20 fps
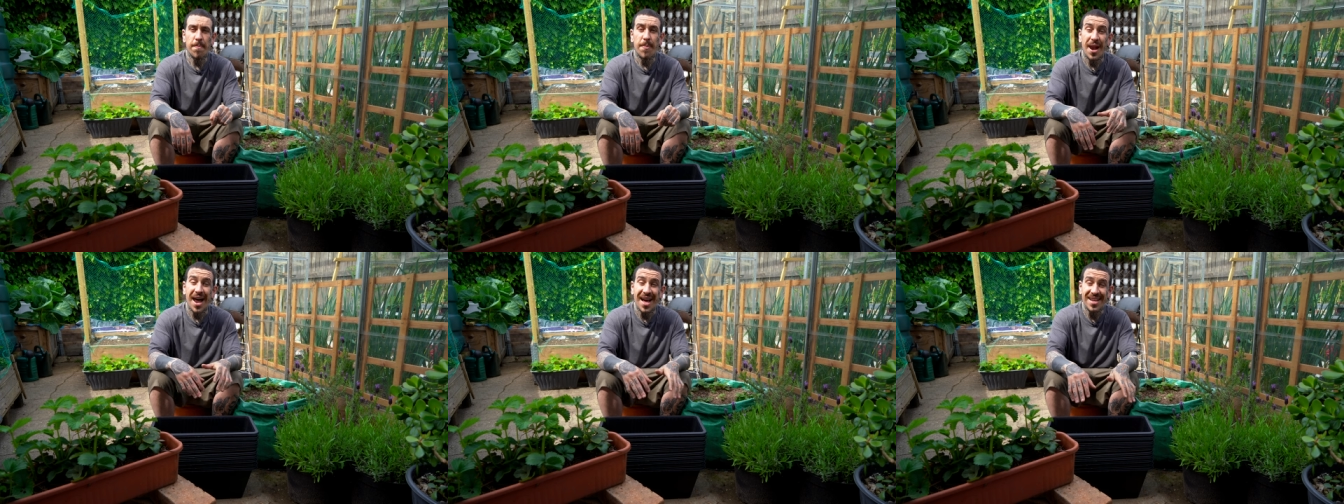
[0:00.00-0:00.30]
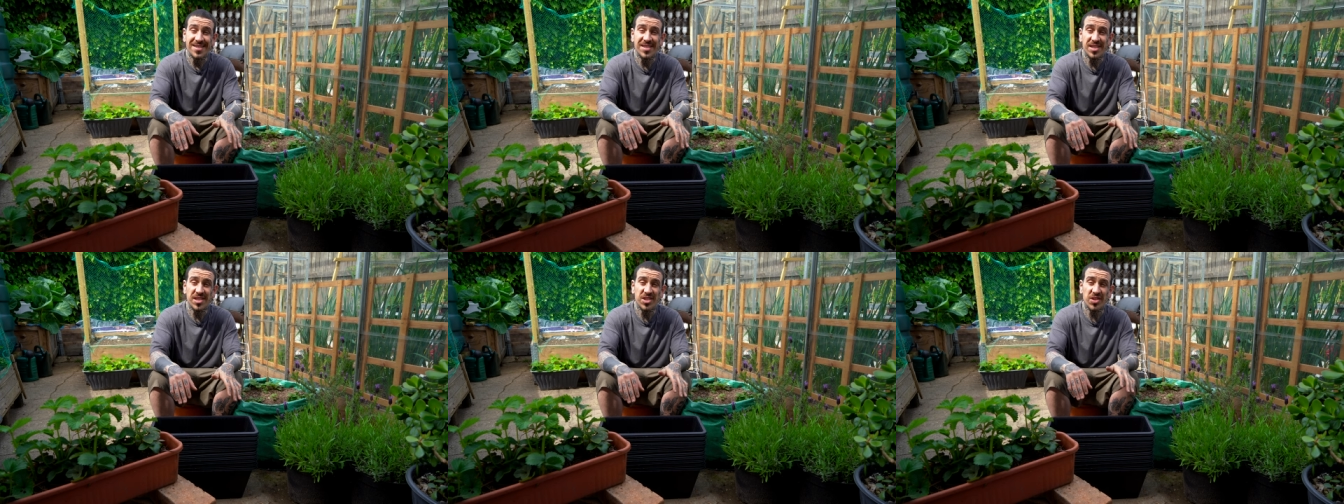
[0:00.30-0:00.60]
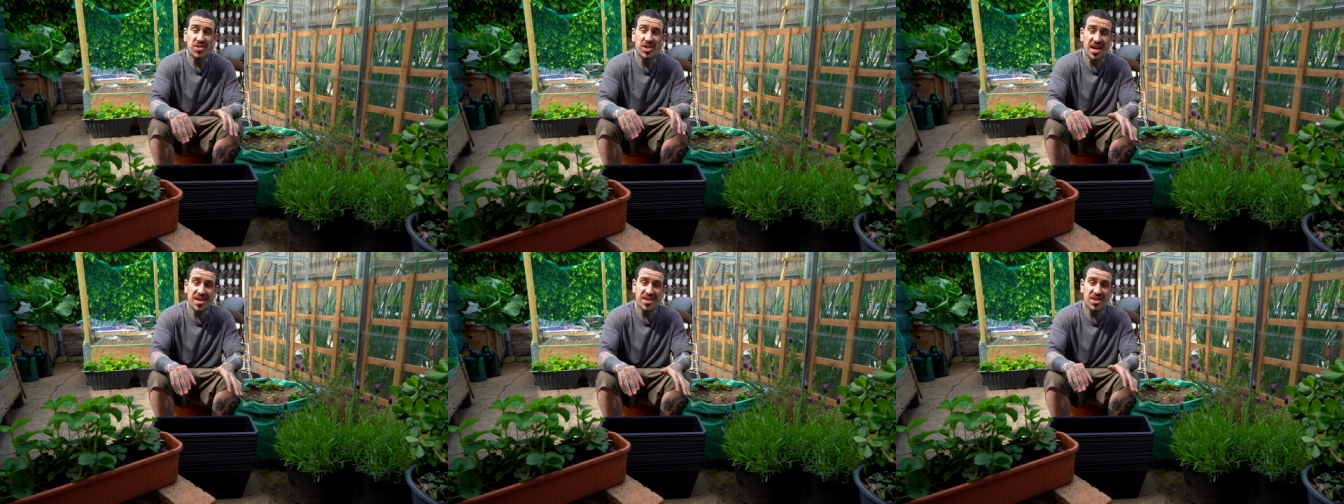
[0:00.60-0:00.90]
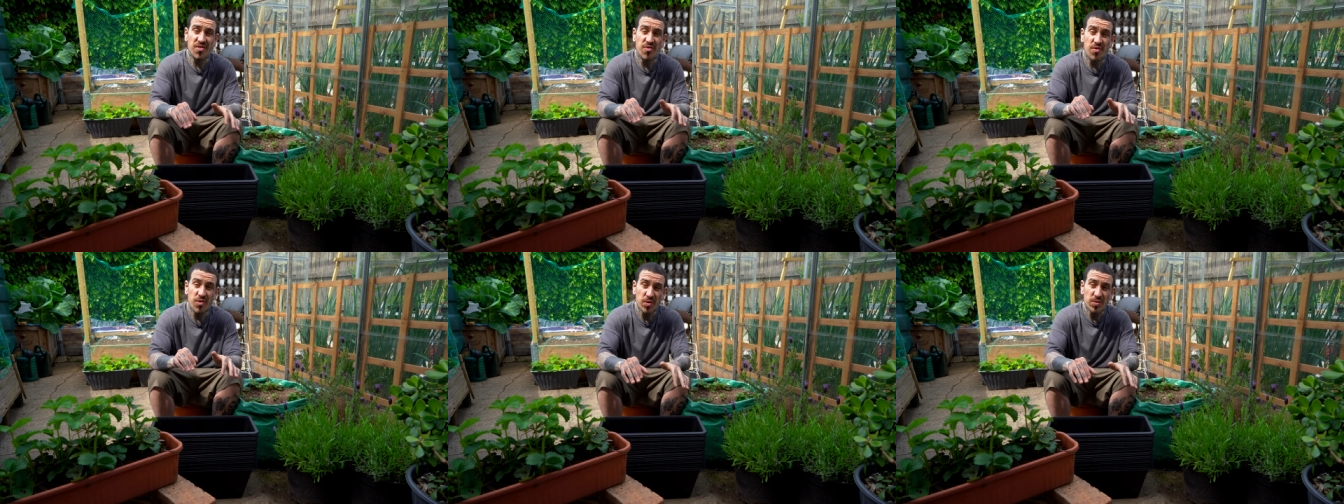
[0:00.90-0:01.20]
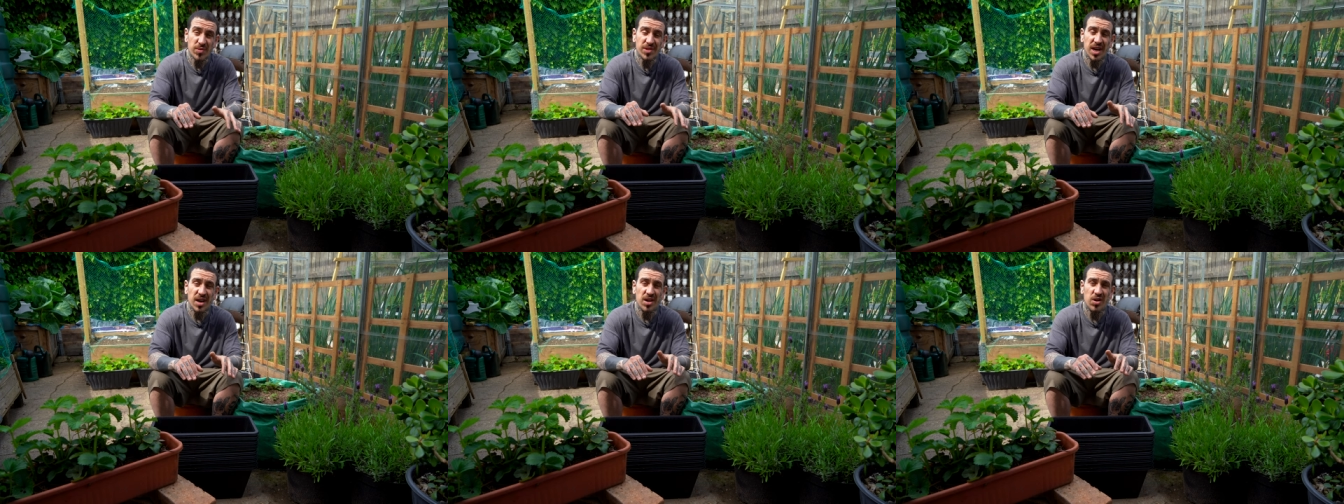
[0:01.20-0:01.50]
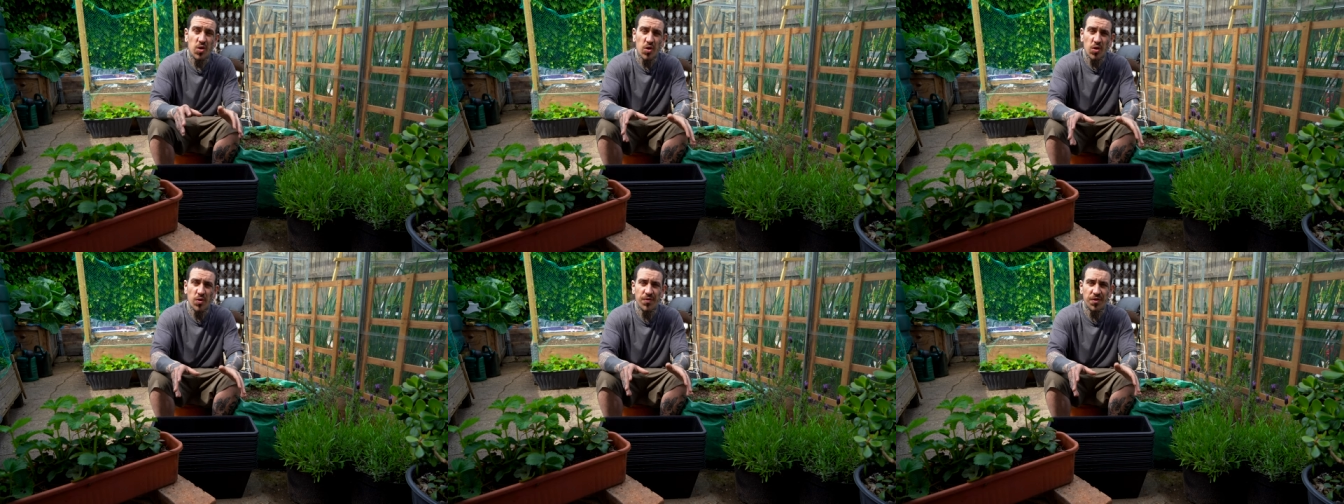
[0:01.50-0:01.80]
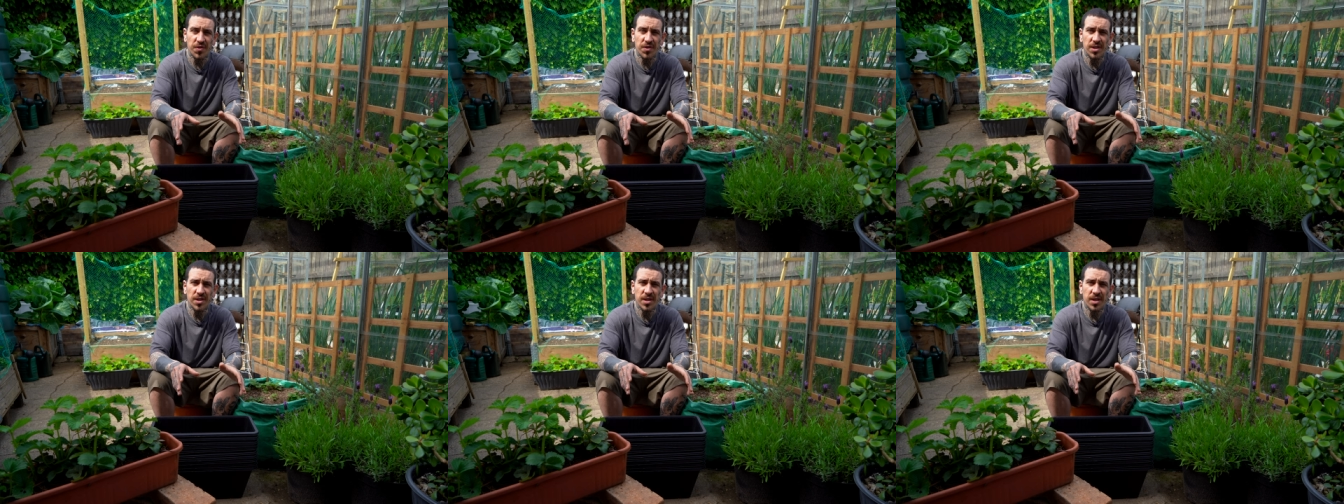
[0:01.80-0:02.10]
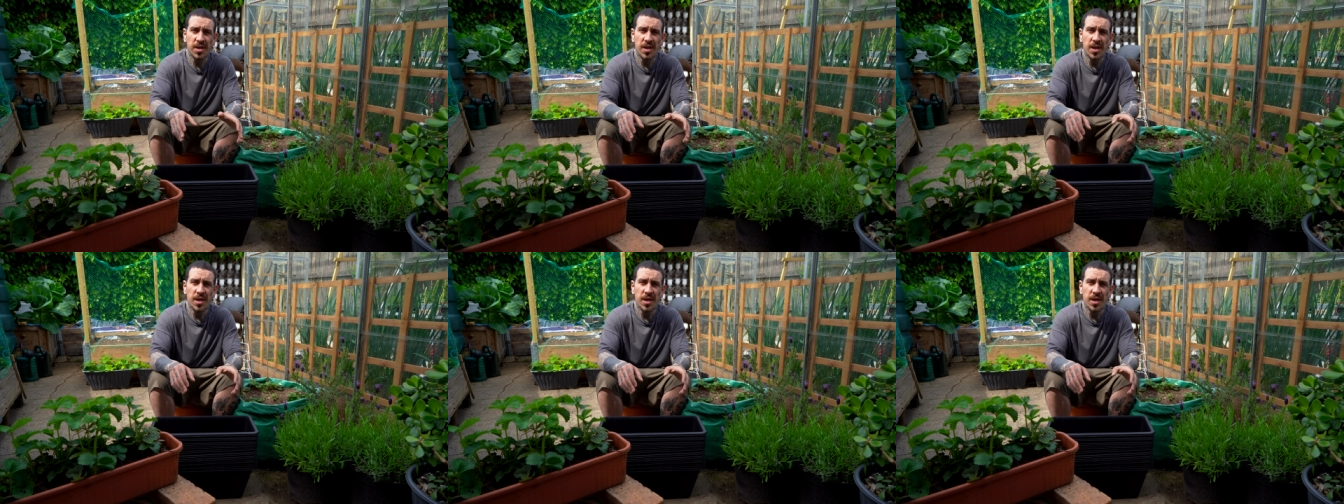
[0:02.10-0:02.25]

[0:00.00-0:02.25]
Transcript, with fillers: Plants so that the roots are covered,